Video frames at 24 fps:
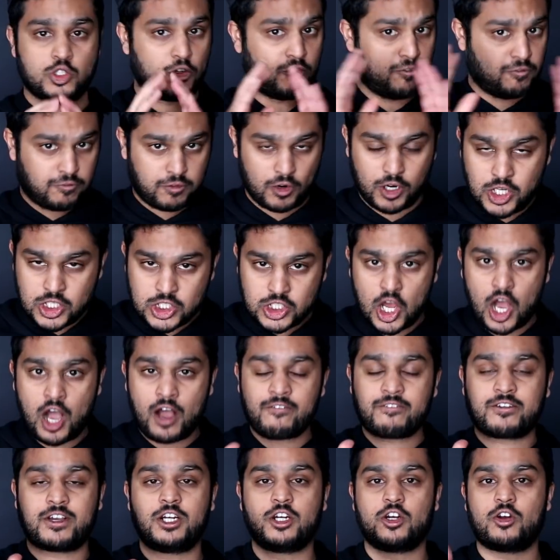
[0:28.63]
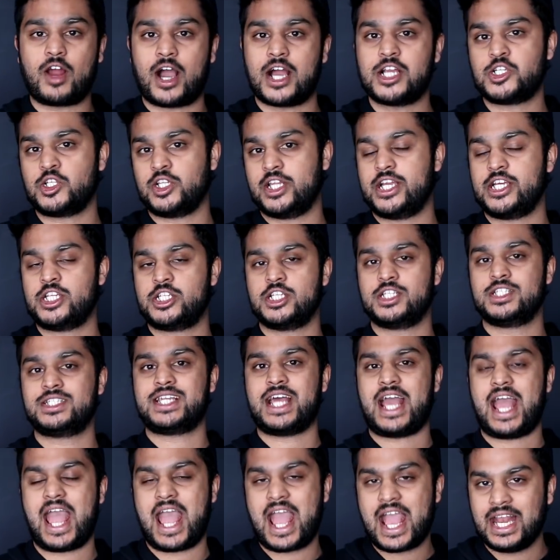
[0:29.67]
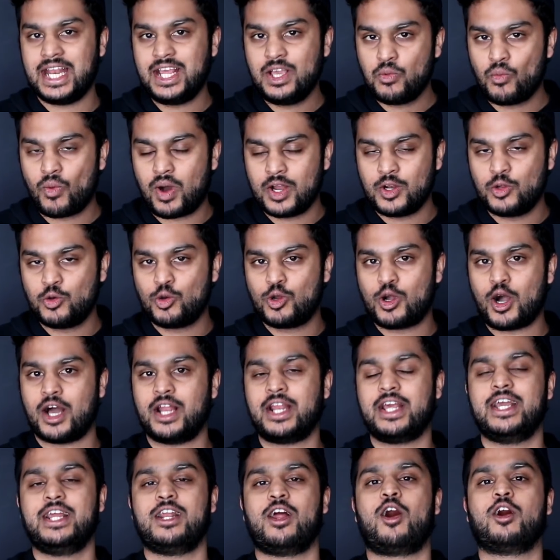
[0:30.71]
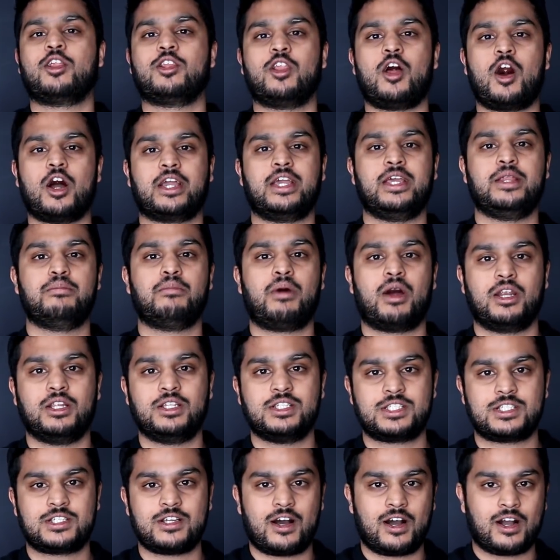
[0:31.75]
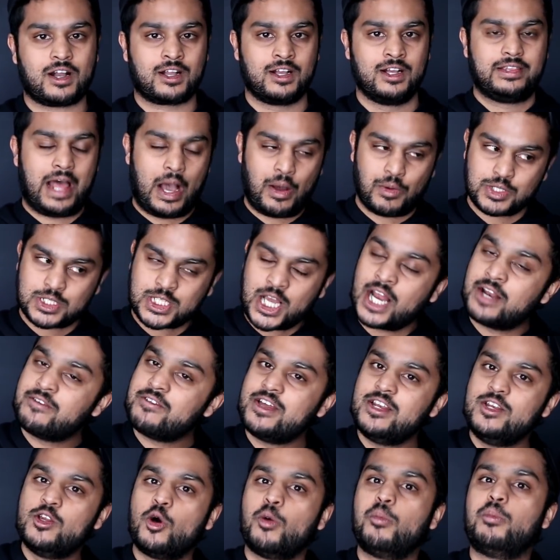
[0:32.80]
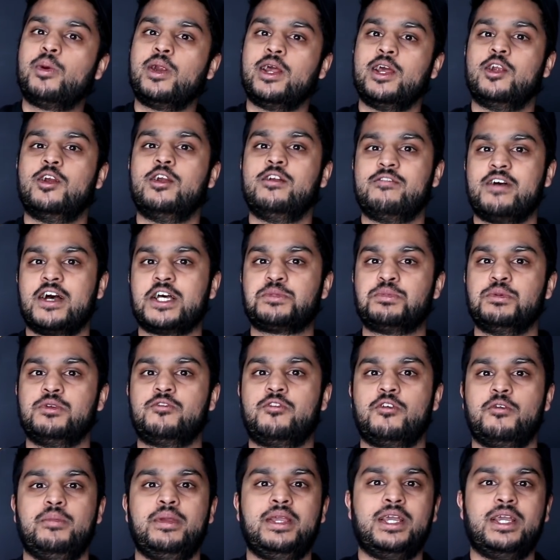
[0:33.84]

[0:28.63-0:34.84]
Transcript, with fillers: So first off, congratulations to anyone who got in on Lockheed Martin stock. That was kind of a no-brainer investment for